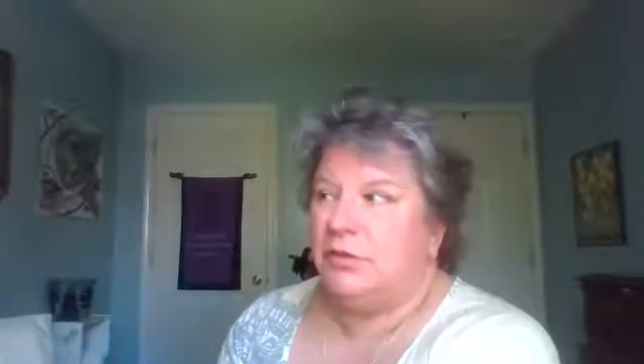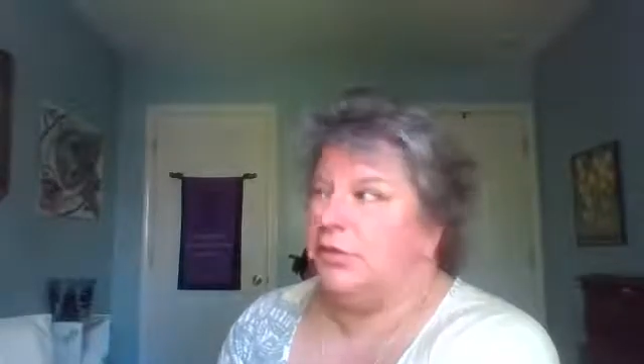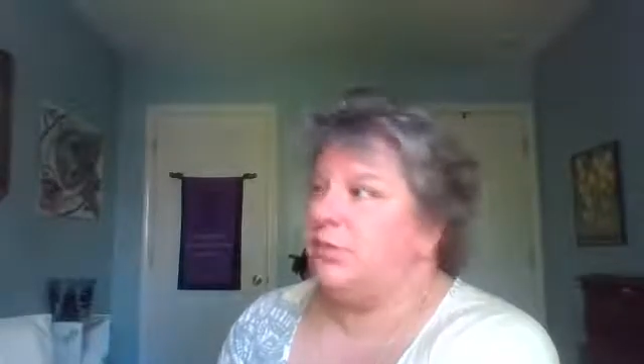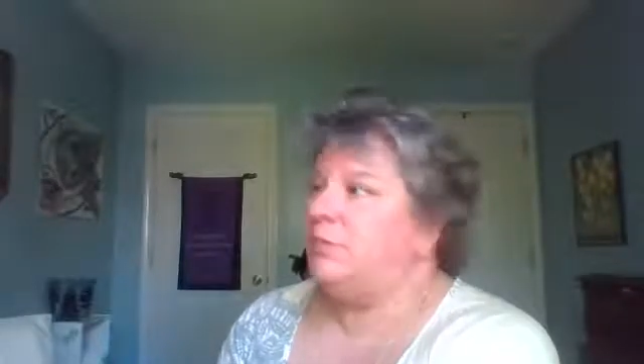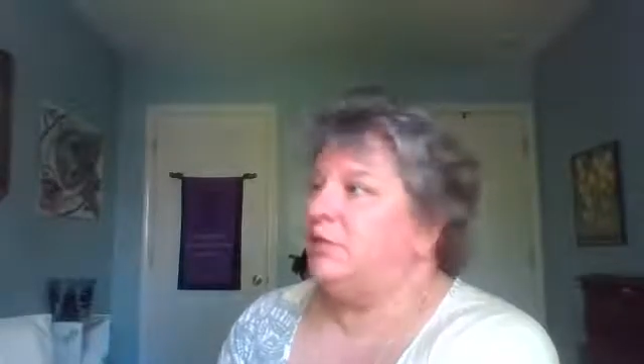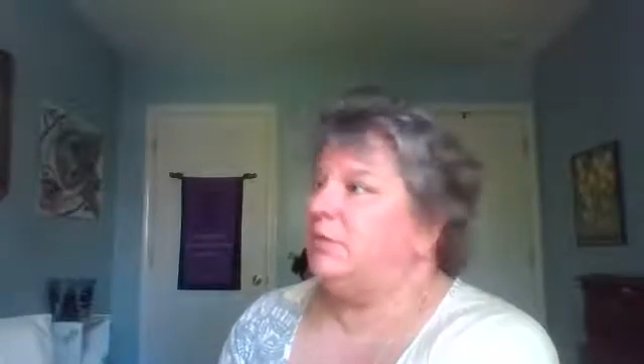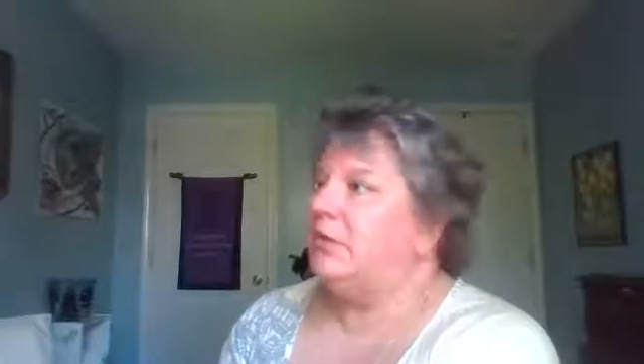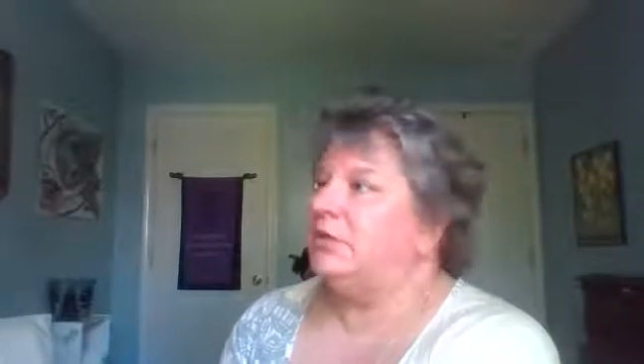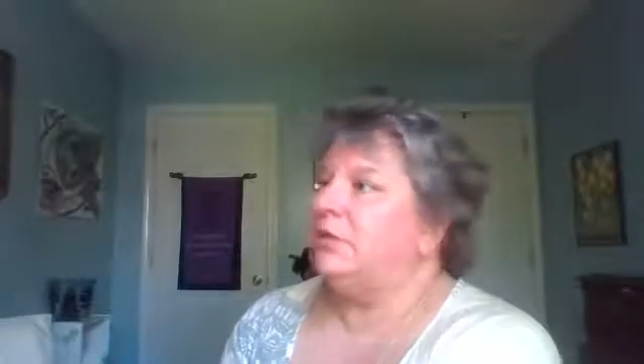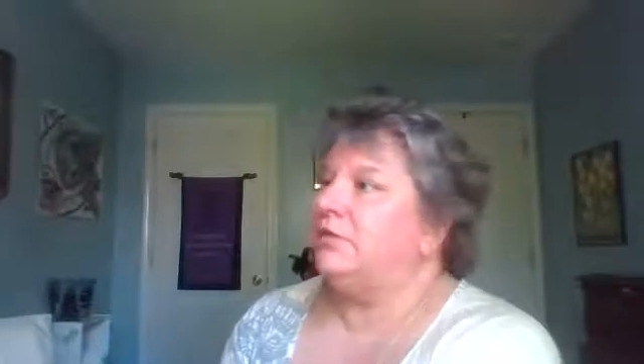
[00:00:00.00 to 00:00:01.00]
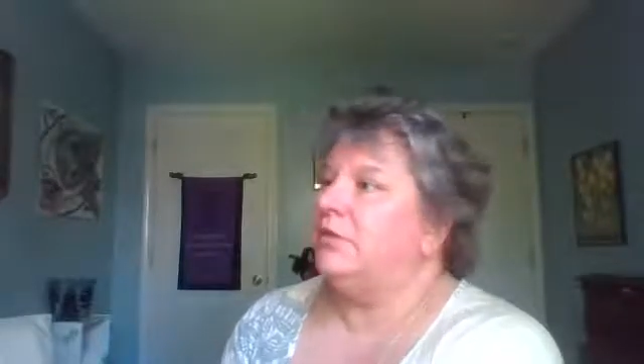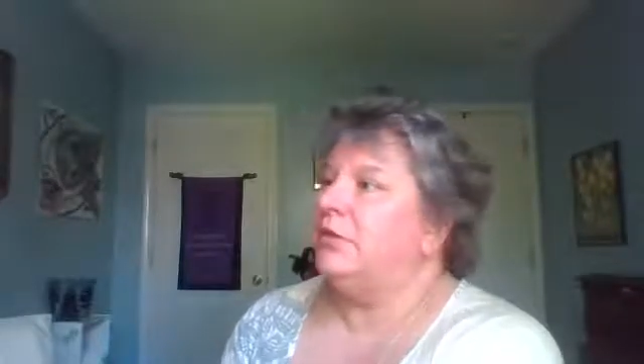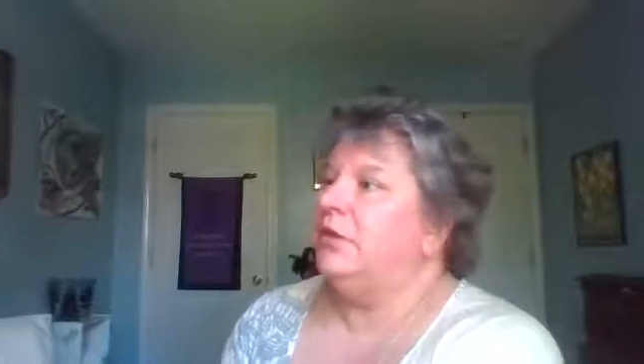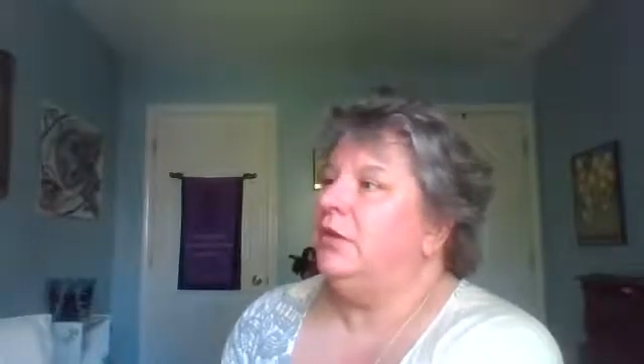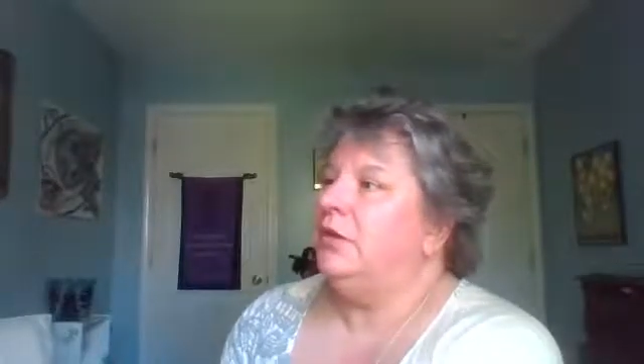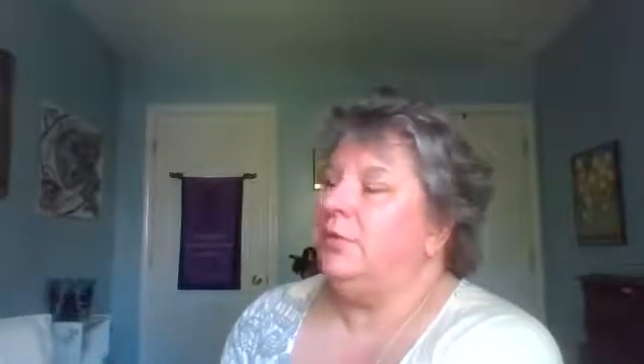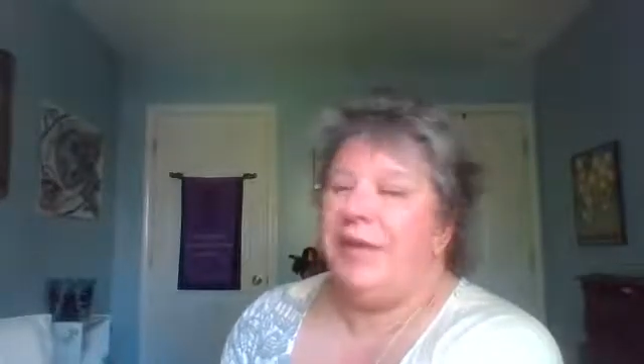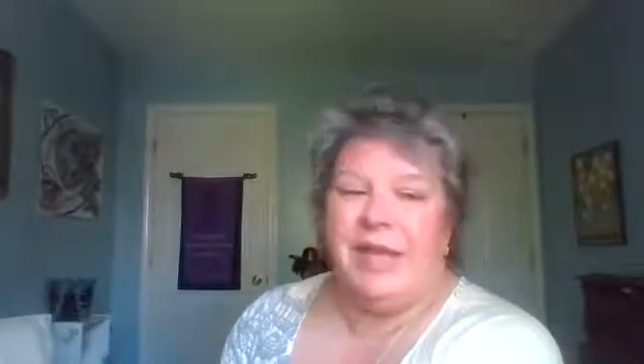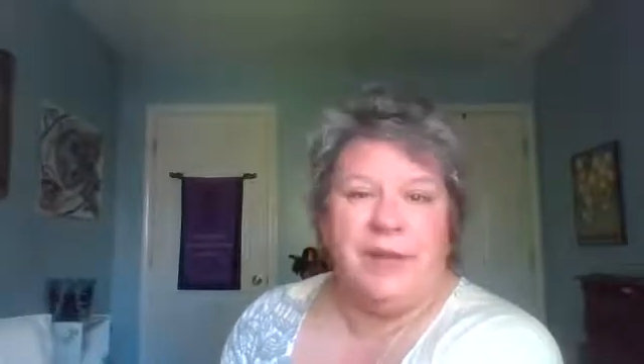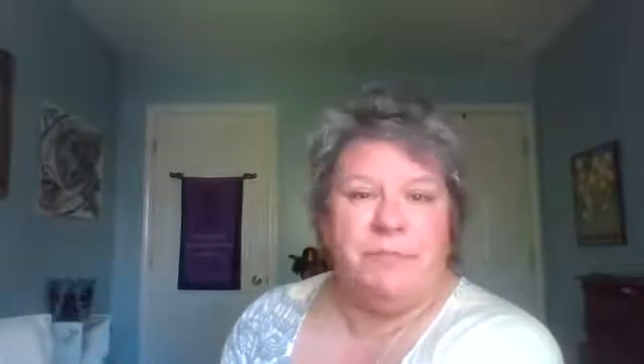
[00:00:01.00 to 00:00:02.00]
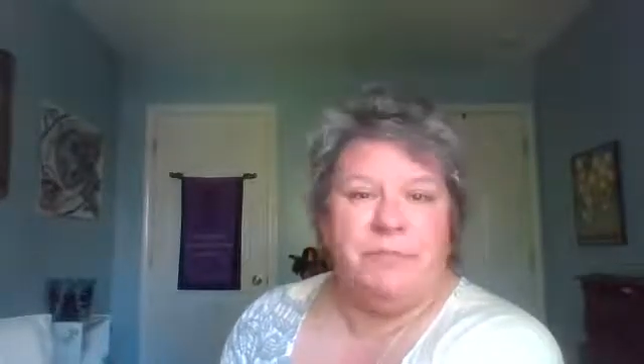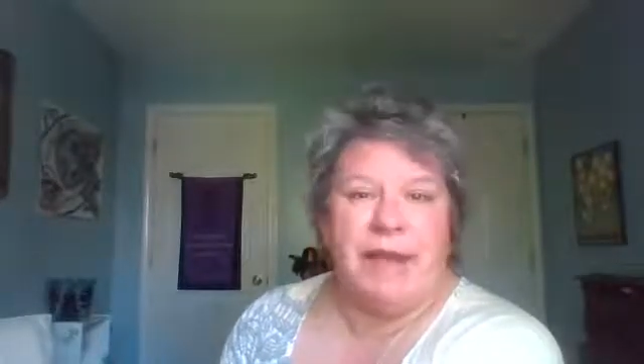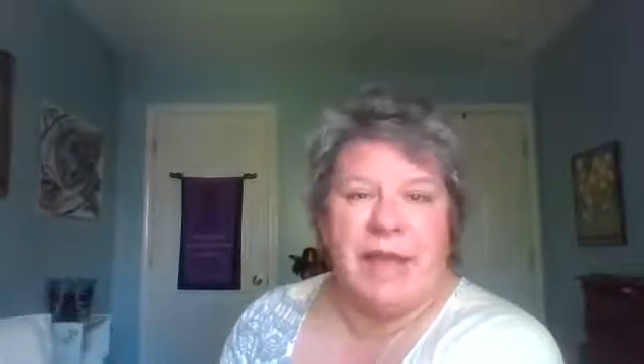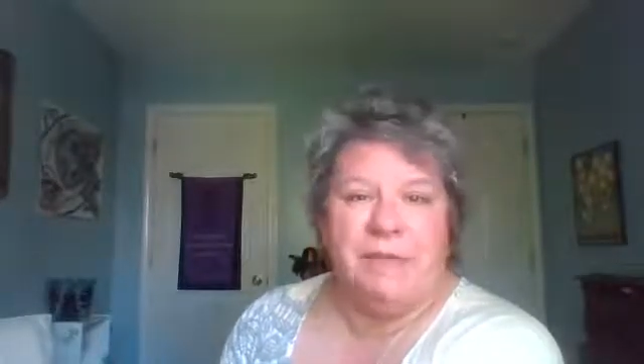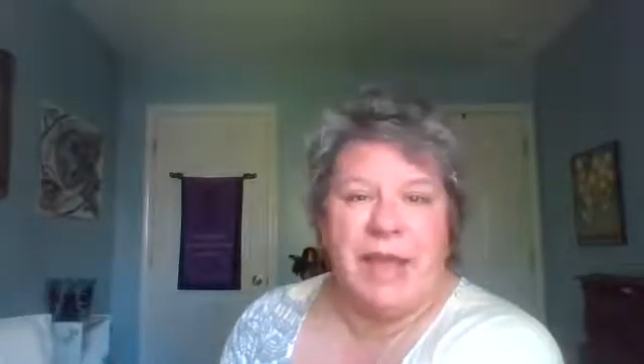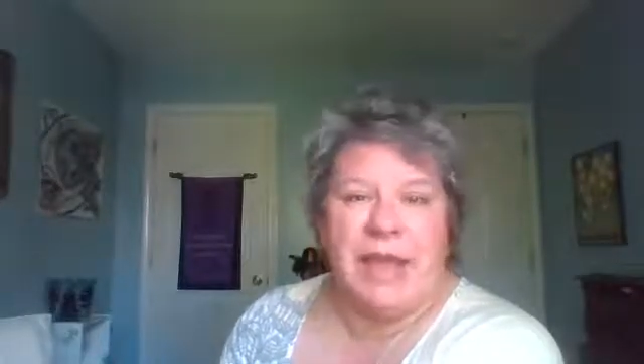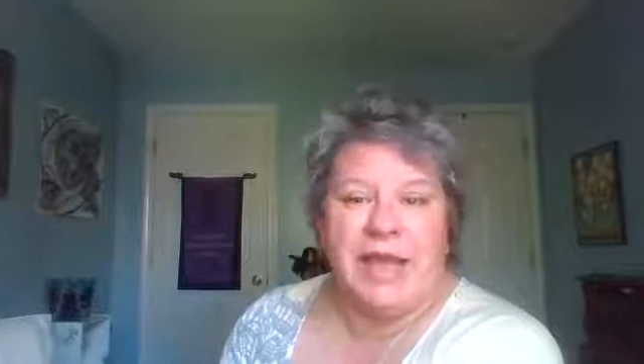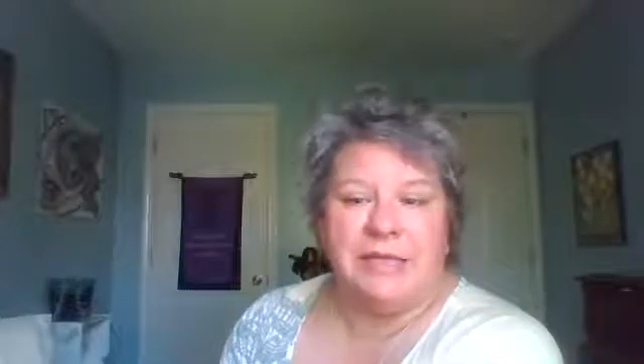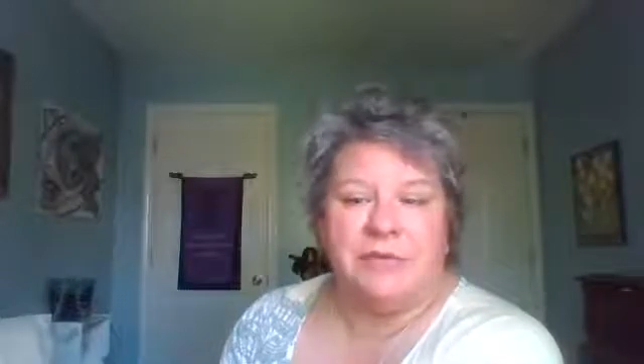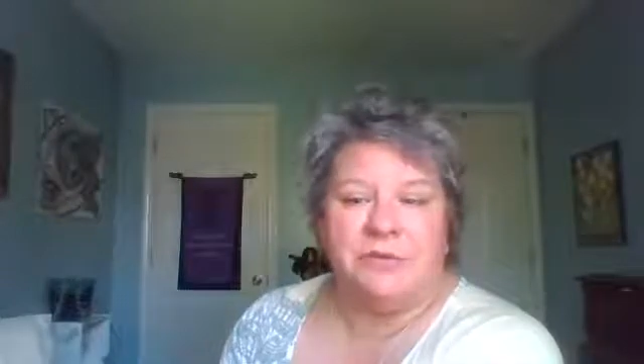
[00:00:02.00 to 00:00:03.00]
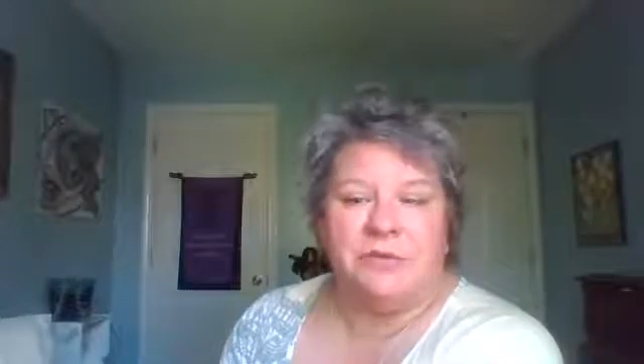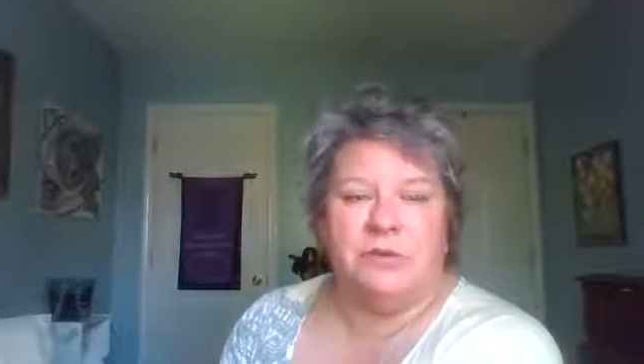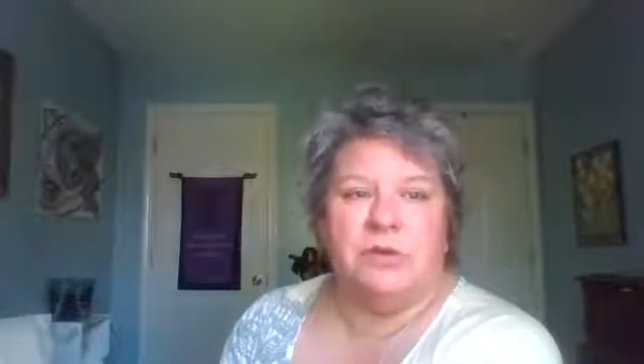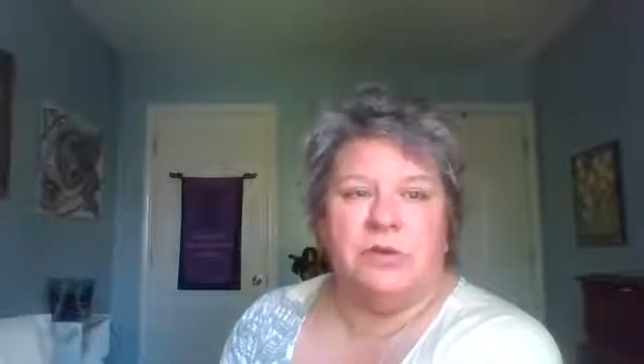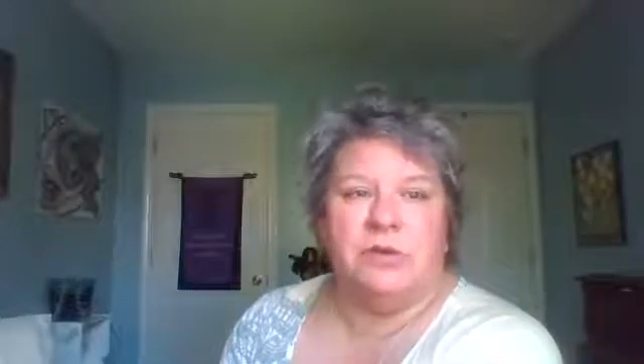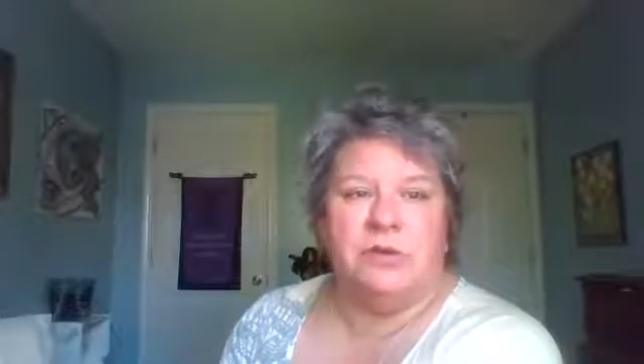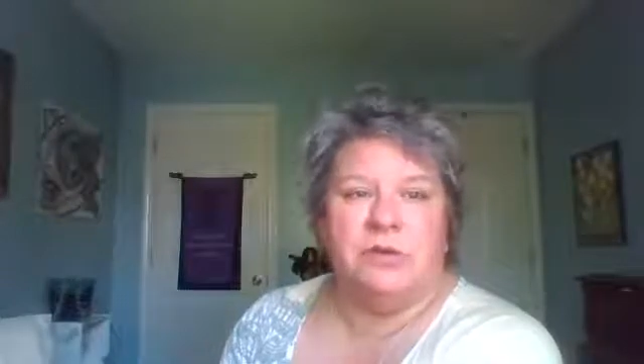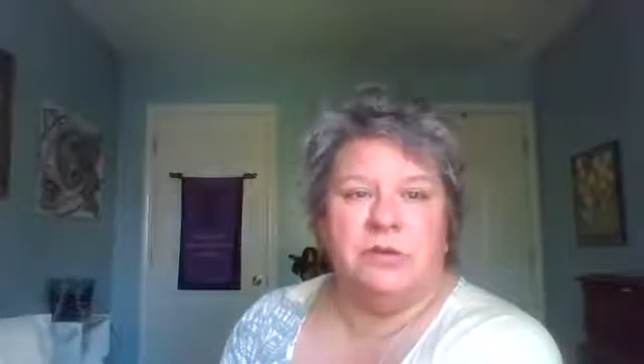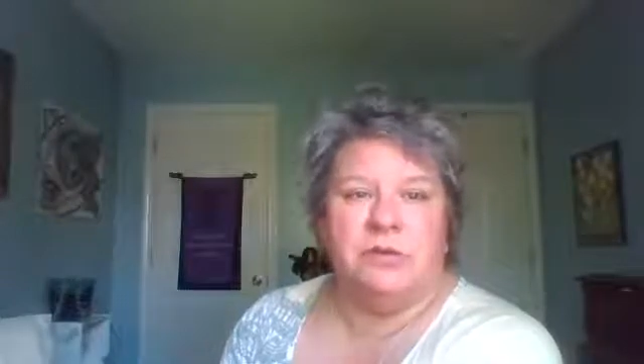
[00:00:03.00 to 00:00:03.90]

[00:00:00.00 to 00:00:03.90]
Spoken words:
Ease being relative. We can't bypass or